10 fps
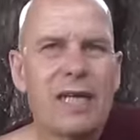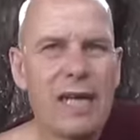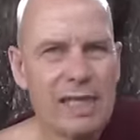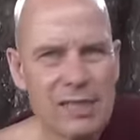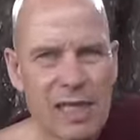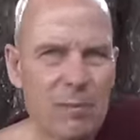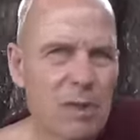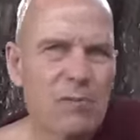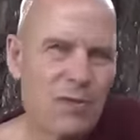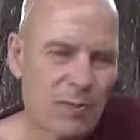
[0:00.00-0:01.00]
and skim
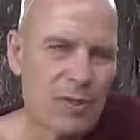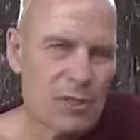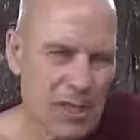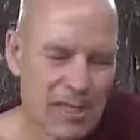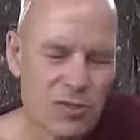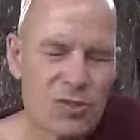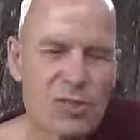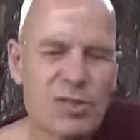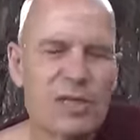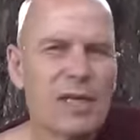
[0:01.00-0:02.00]
them from the
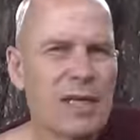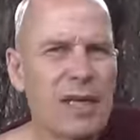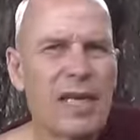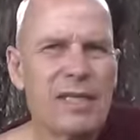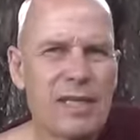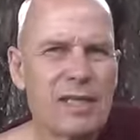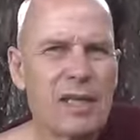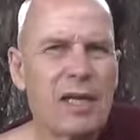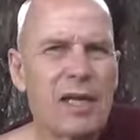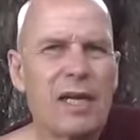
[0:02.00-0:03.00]
texts and then
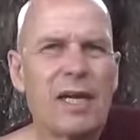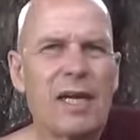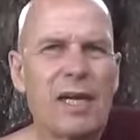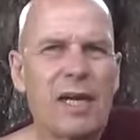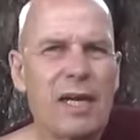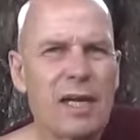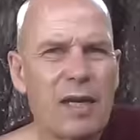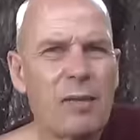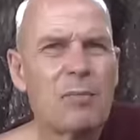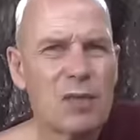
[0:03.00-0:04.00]

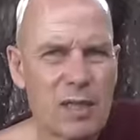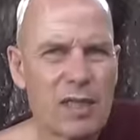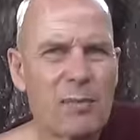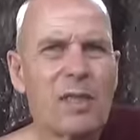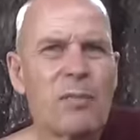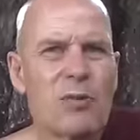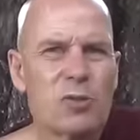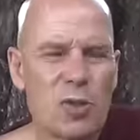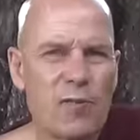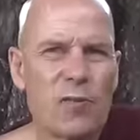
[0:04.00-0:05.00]
uh, present them in a
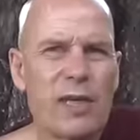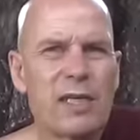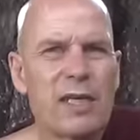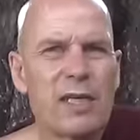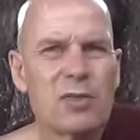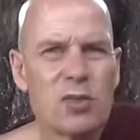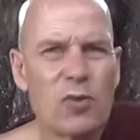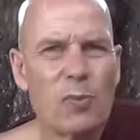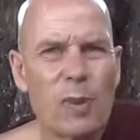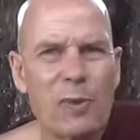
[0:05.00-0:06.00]
preserved way.
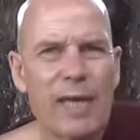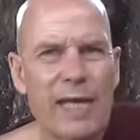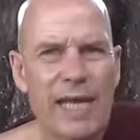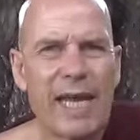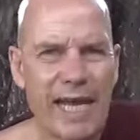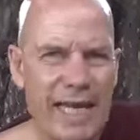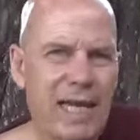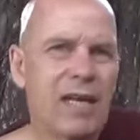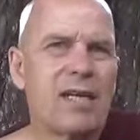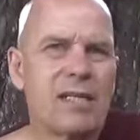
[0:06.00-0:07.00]
so people can get a
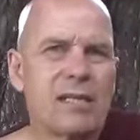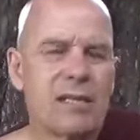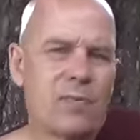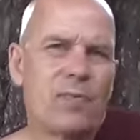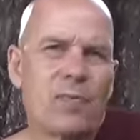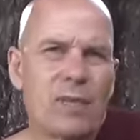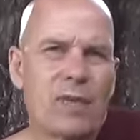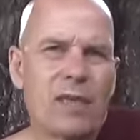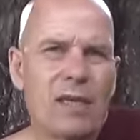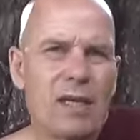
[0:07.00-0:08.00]
handle on it
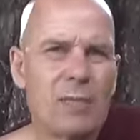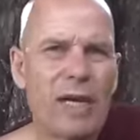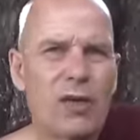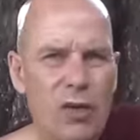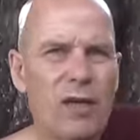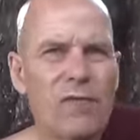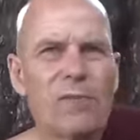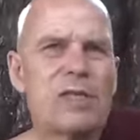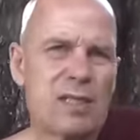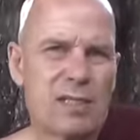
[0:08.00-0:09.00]
by learning from
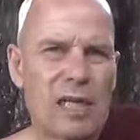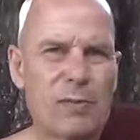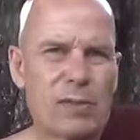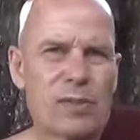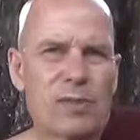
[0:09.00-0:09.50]
these examples.